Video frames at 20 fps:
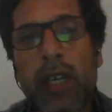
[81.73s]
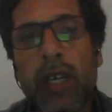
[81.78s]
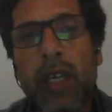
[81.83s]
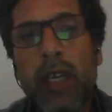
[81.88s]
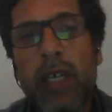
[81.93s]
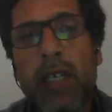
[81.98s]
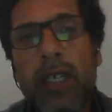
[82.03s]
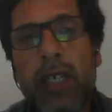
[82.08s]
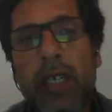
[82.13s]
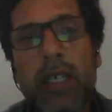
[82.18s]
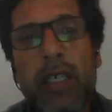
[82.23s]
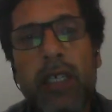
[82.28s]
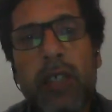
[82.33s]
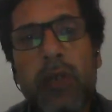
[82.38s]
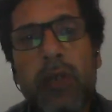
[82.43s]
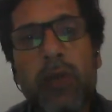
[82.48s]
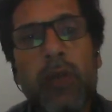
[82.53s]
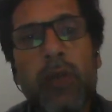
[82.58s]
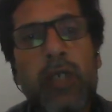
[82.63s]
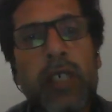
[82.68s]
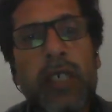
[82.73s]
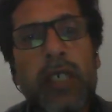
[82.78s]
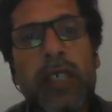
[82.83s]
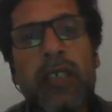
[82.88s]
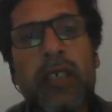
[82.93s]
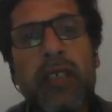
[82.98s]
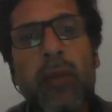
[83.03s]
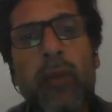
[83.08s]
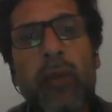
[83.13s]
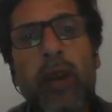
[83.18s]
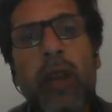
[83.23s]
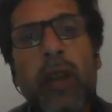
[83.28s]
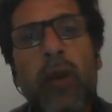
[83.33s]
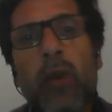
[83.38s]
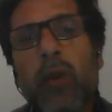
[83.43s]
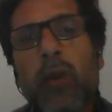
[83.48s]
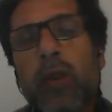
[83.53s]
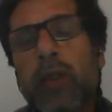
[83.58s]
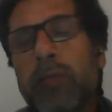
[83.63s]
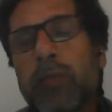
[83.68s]
Ngugi is a
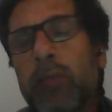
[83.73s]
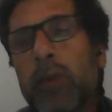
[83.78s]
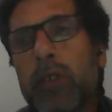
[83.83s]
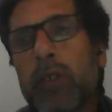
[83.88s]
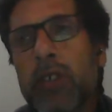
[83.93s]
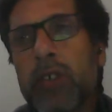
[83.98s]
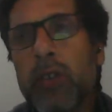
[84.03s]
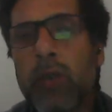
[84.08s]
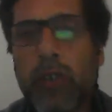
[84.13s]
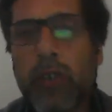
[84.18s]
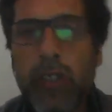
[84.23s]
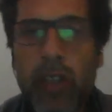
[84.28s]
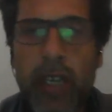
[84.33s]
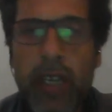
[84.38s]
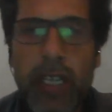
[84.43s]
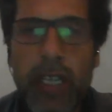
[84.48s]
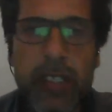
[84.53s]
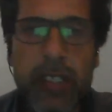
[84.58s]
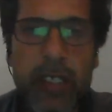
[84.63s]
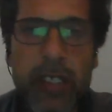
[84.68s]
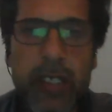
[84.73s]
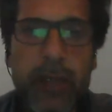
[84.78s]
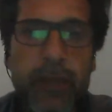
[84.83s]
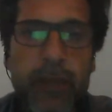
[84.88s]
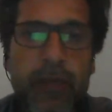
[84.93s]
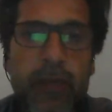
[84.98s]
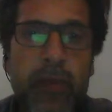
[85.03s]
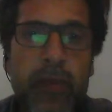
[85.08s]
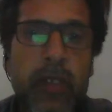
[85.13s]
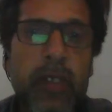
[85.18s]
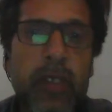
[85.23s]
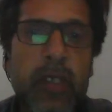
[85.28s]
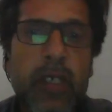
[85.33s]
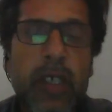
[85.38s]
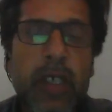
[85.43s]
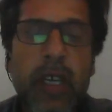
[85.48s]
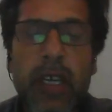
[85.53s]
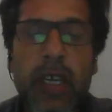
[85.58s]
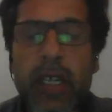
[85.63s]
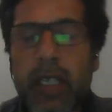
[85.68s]
well-known post-colonial writer.
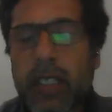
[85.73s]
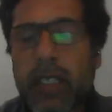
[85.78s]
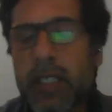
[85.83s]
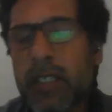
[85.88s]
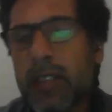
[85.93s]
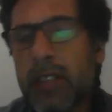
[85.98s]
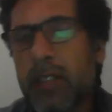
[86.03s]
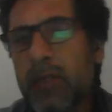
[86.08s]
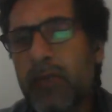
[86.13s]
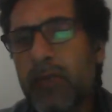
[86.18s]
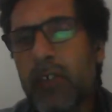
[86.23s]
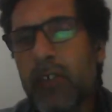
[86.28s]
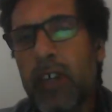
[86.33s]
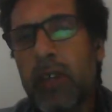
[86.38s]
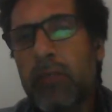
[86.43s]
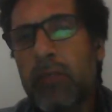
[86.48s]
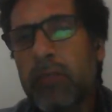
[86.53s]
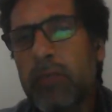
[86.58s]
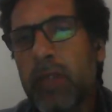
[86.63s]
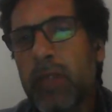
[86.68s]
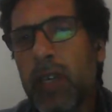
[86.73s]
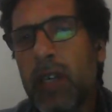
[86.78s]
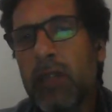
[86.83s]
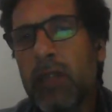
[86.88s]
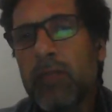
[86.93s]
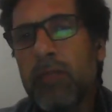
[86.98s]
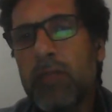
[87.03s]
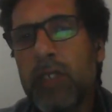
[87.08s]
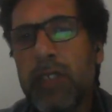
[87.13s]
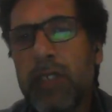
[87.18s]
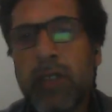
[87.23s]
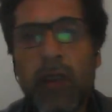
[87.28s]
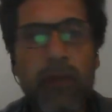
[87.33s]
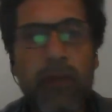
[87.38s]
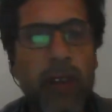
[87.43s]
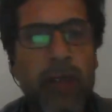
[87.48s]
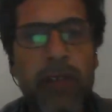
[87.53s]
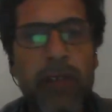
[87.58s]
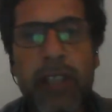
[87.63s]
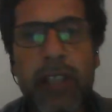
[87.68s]
He's of
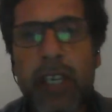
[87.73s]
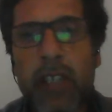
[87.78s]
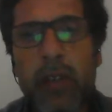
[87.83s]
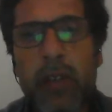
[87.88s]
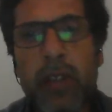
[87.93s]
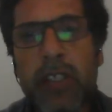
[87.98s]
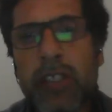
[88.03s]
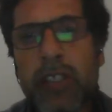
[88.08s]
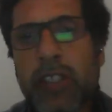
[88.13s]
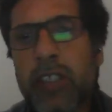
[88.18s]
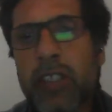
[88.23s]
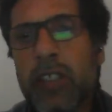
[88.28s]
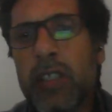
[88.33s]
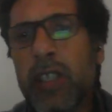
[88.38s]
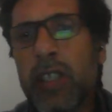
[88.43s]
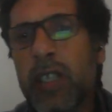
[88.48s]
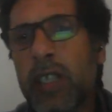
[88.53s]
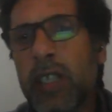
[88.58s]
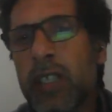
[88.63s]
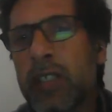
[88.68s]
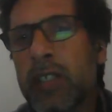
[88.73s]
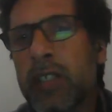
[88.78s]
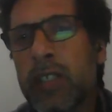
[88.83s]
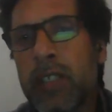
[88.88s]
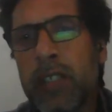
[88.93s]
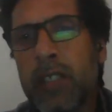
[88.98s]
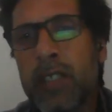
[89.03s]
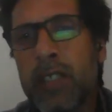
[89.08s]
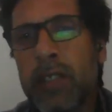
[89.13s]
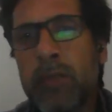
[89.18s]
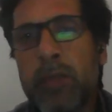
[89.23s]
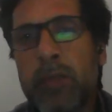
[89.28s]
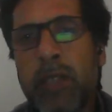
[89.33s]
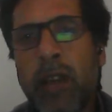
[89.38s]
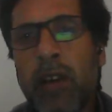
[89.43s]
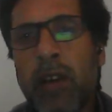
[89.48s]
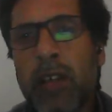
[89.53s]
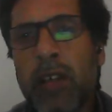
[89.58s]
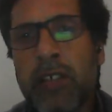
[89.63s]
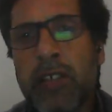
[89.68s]
African origin and he
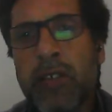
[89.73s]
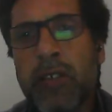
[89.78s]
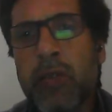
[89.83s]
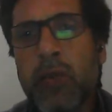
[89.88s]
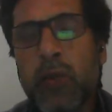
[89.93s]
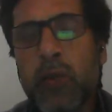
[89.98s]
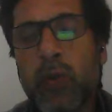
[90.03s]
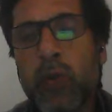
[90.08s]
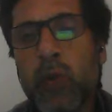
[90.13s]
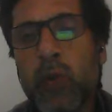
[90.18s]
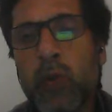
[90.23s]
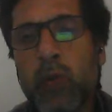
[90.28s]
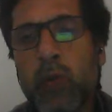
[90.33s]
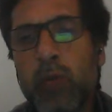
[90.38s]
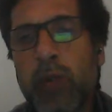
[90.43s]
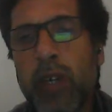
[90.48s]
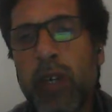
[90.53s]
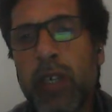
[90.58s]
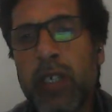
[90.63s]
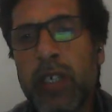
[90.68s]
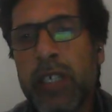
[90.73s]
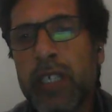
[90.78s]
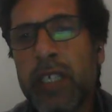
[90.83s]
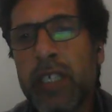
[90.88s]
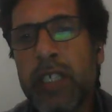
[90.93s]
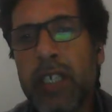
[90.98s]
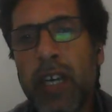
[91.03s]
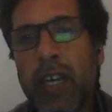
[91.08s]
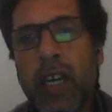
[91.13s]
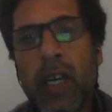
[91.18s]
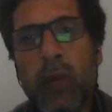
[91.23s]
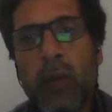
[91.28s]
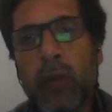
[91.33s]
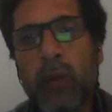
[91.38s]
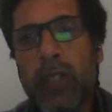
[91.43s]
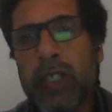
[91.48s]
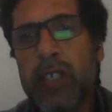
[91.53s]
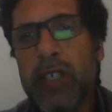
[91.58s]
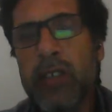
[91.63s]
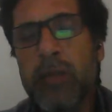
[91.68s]
belongs to Kenya.
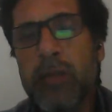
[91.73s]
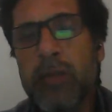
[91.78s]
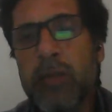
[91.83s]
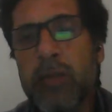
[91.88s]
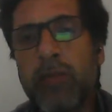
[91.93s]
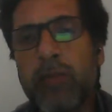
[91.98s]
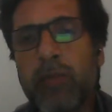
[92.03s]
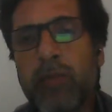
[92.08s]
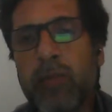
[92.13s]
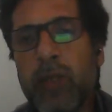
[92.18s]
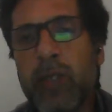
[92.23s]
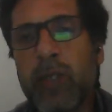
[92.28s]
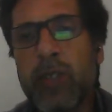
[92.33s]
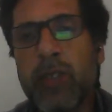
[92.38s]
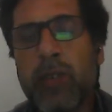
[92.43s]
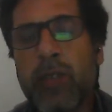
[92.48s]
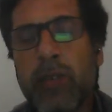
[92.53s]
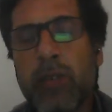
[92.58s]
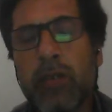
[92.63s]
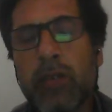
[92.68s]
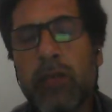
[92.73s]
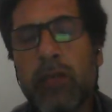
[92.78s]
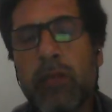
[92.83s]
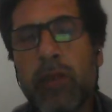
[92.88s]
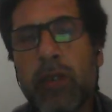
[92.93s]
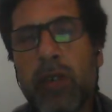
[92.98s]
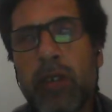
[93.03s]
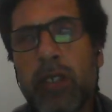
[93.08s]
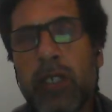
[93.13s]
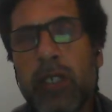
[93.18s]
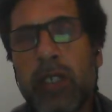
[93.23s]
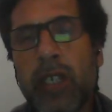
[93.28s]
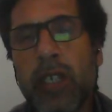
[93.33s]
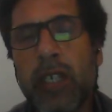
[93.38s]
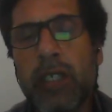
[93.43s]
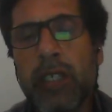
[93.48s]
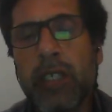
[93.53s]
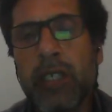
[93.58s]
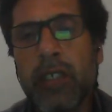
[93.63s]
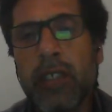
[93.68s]
Was born in
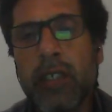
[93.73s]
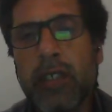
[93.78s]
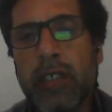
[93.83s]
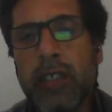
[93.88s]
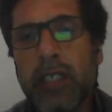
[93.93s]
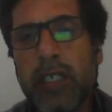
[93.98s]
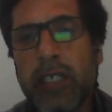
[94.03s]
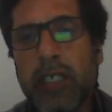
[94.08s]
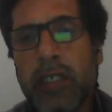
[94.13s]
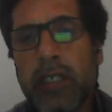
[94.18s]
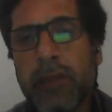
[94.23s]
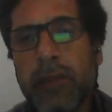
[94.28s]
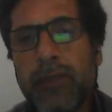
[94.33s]
1938.